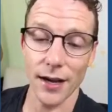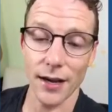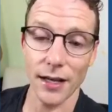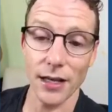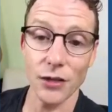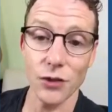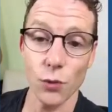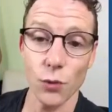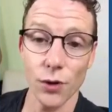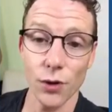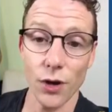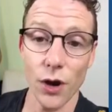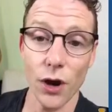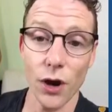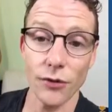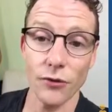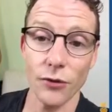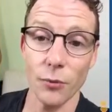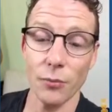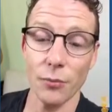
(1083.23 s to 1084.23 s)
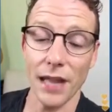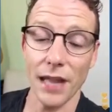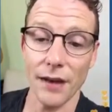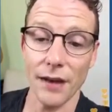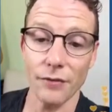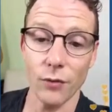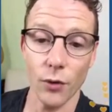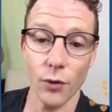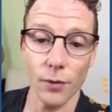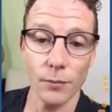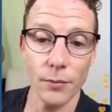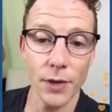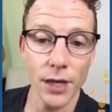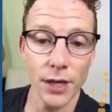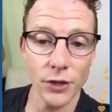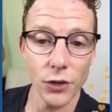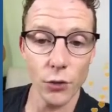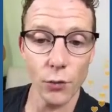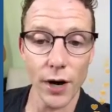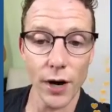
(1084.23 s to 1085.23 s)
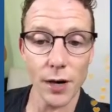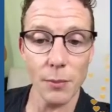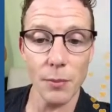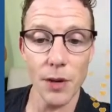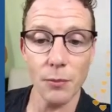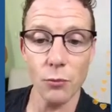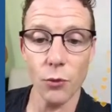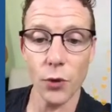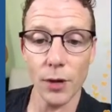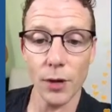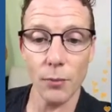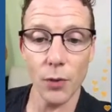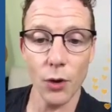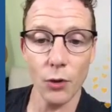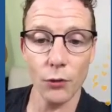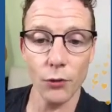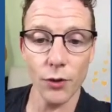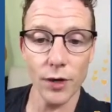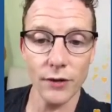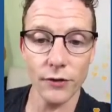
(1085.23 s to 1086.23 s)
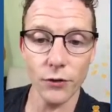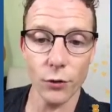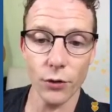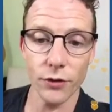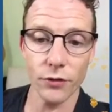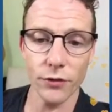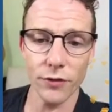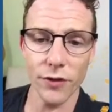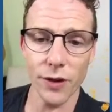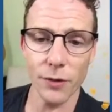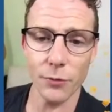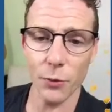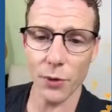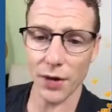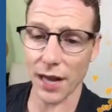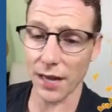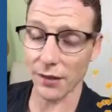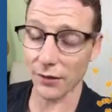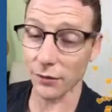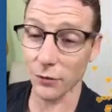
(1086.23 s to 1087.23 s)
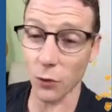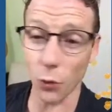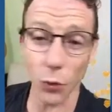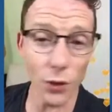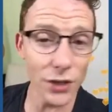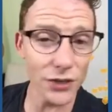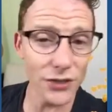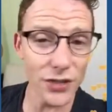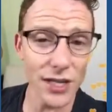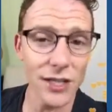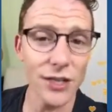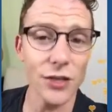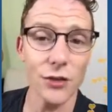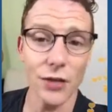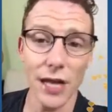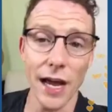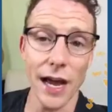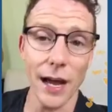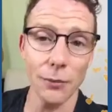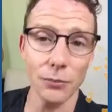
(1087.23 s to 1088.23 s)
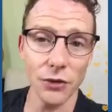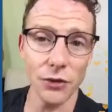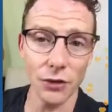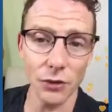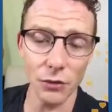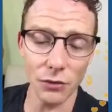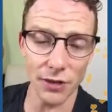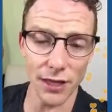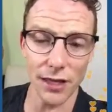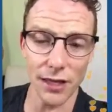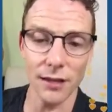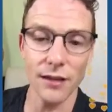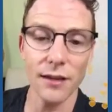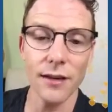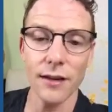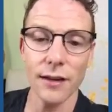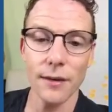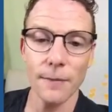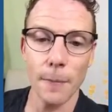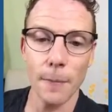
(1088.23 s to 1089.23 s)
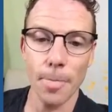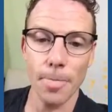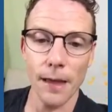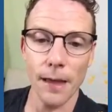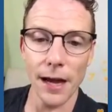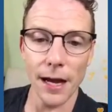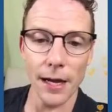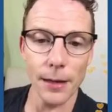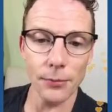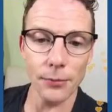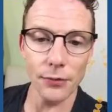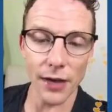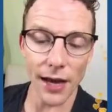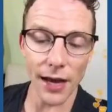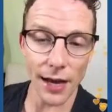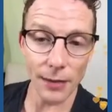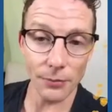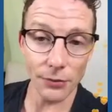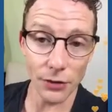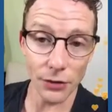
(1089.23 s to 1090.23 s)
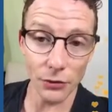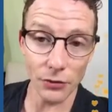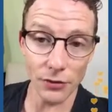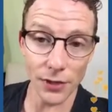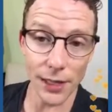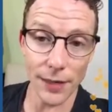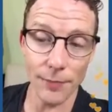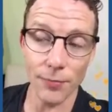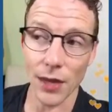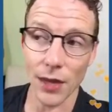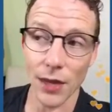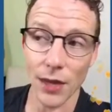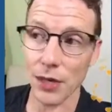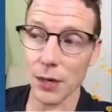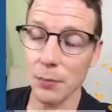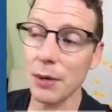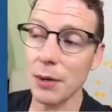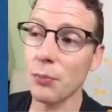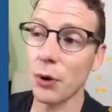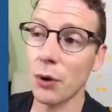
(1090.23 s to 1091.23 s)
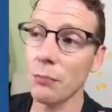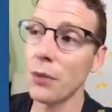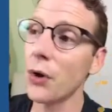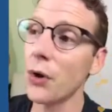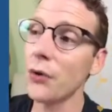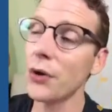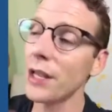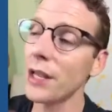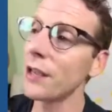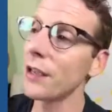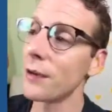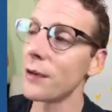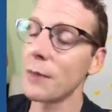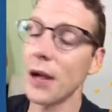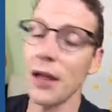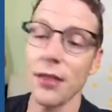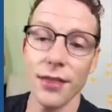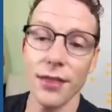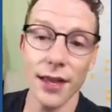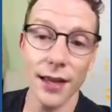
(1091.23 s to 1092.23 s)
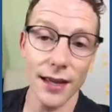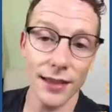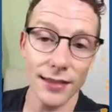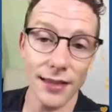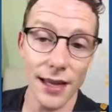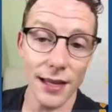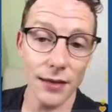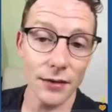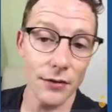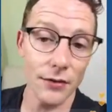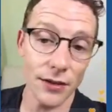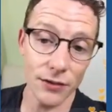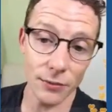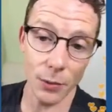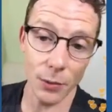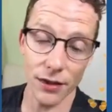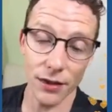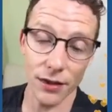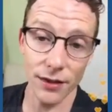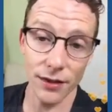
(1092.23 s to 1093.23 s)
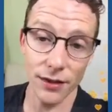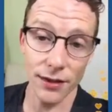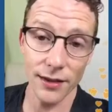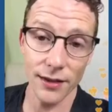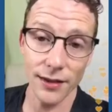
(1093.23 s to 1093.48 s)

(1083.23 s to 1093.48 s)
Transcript: into an awesome platform. Do you recommend Rick Mulready's course for Facebook ads? Of course I do. Yeah, absolutely. Absolutely. I'm going to be promoting him, I think, at the end of this month